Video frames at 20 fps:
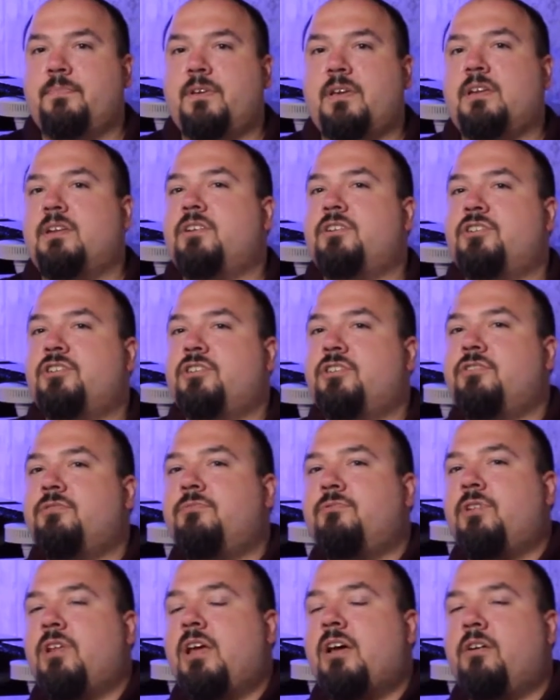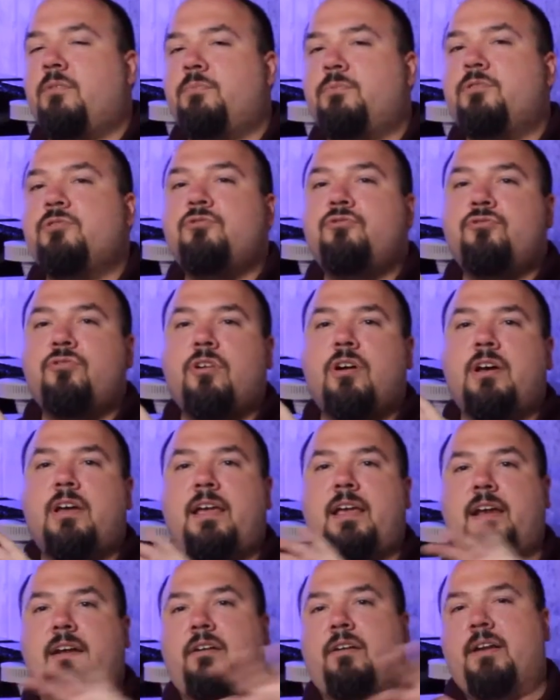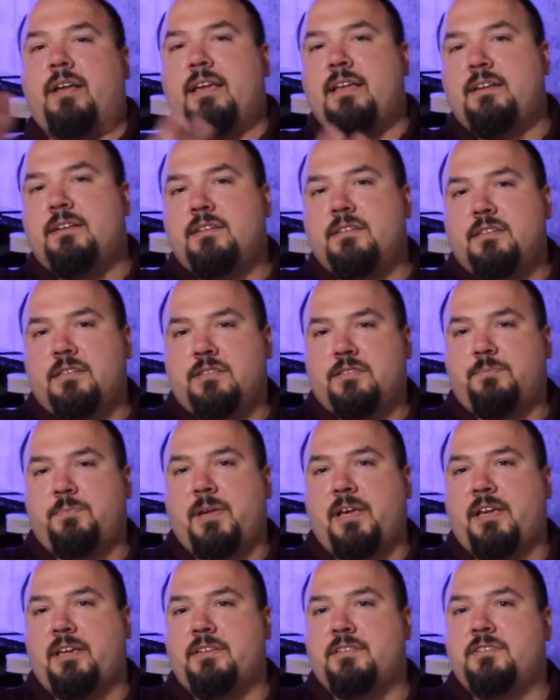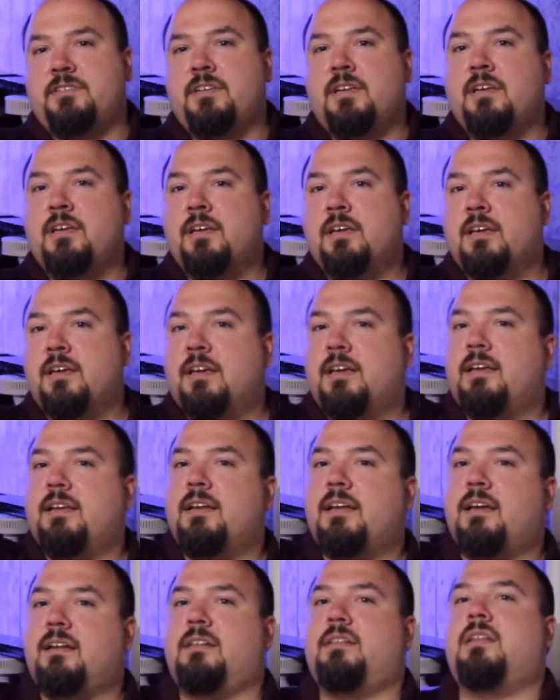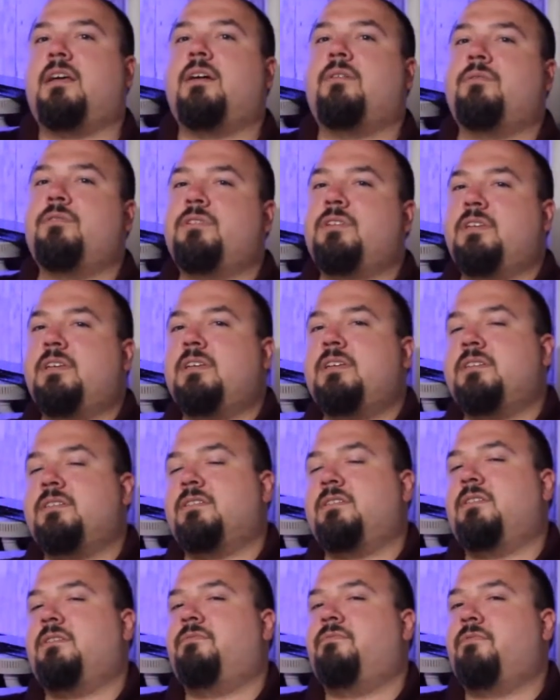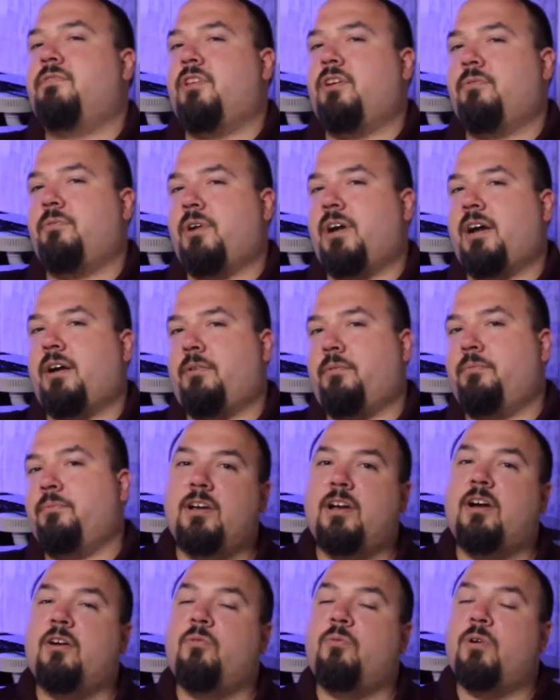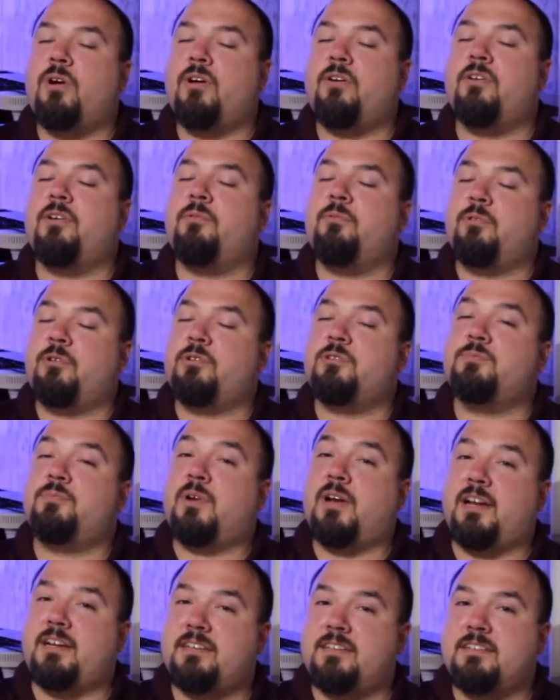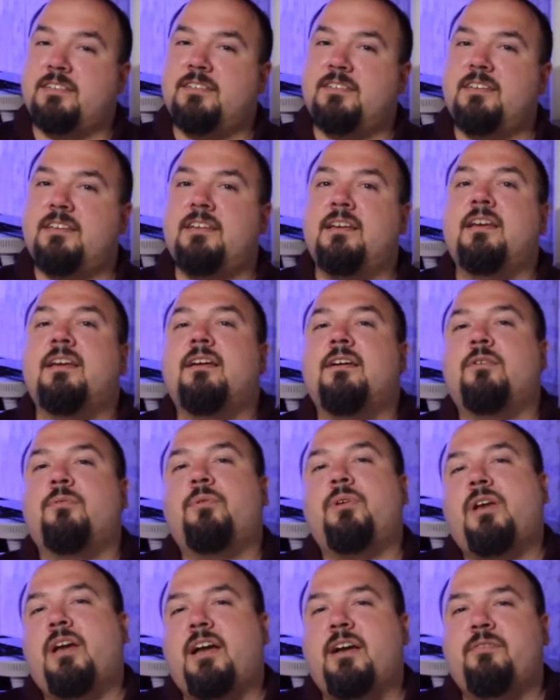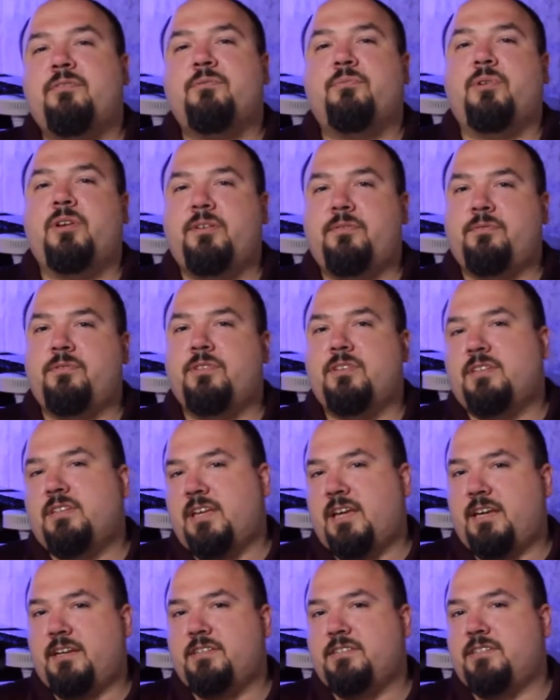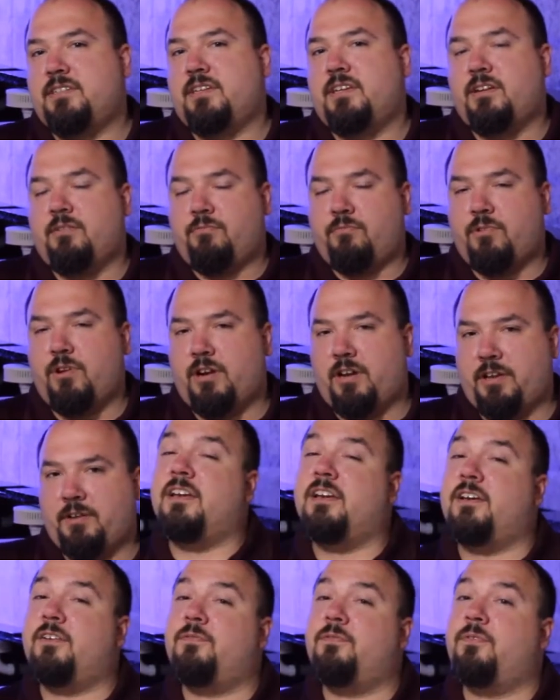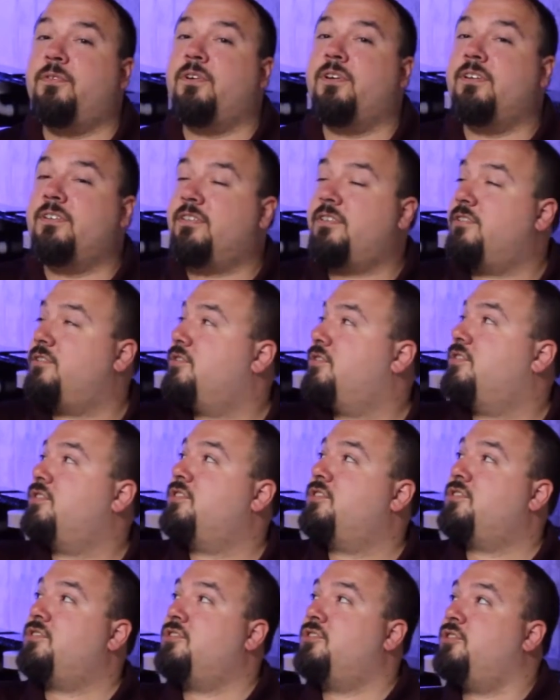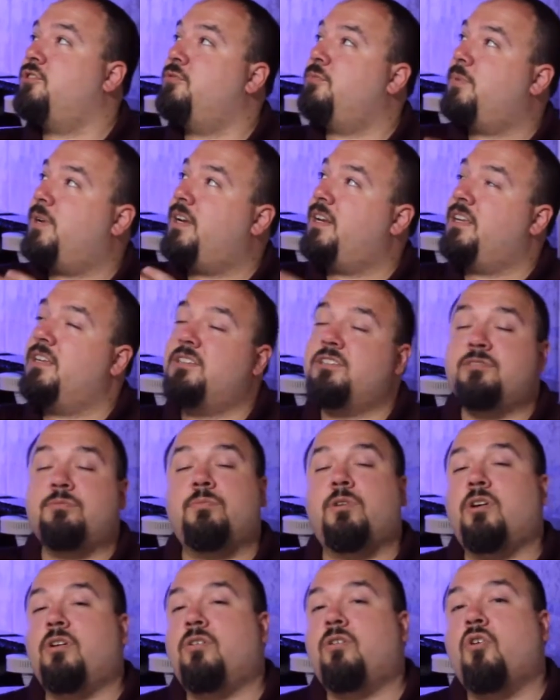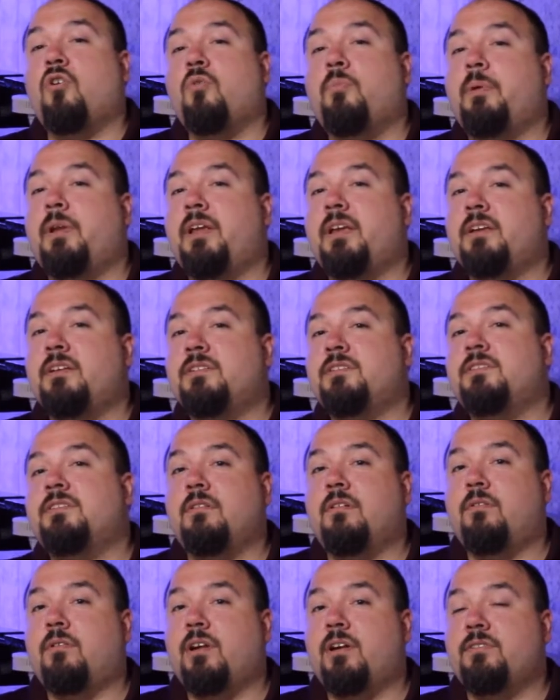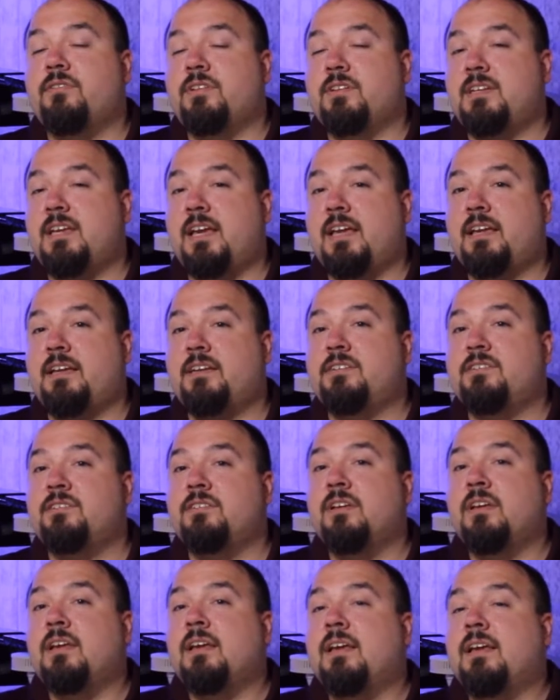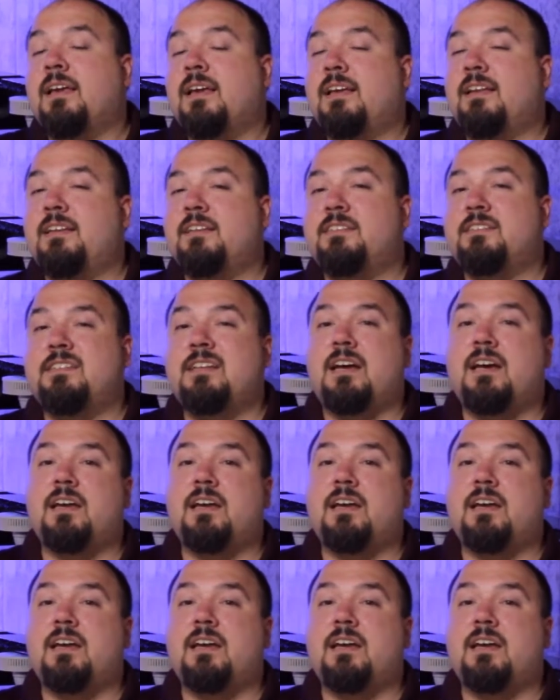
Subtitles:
and it should help to draw air into the space and not allow it to easily flow out. How well it works practically, we have to wait for the tanks to get running. If there's just too many small openings around the tanks and it's